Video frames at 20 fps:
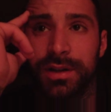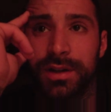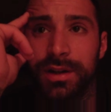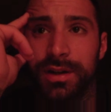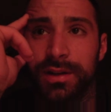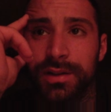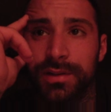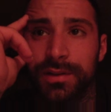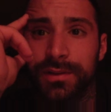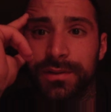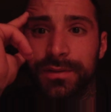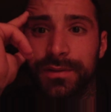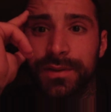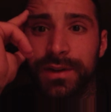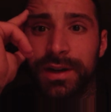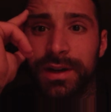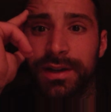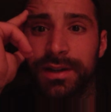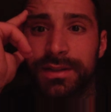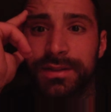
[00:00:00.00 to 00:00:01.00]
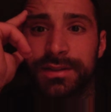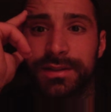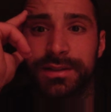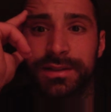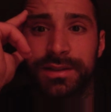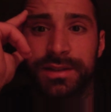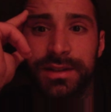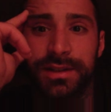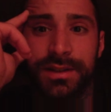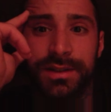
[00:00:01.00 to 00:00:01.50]
Other fights
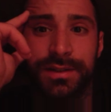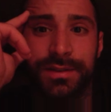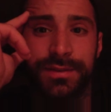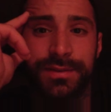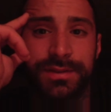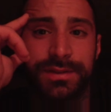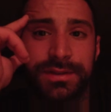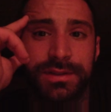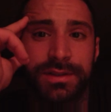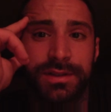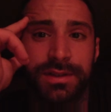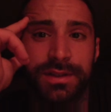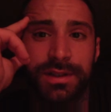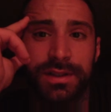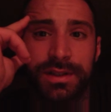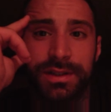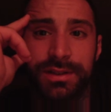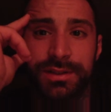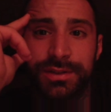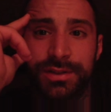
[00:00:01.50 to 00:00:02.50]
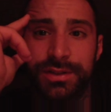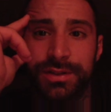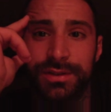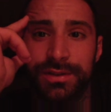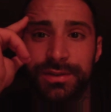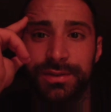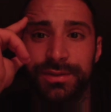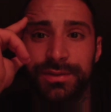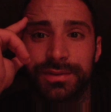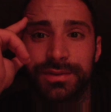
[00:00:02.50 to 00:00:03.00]
and tiffs and
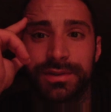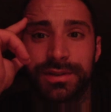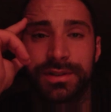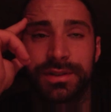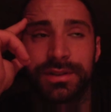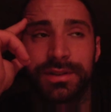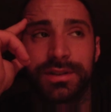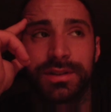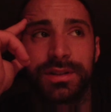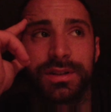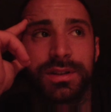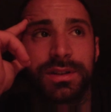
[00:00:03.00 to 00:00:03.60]
issues and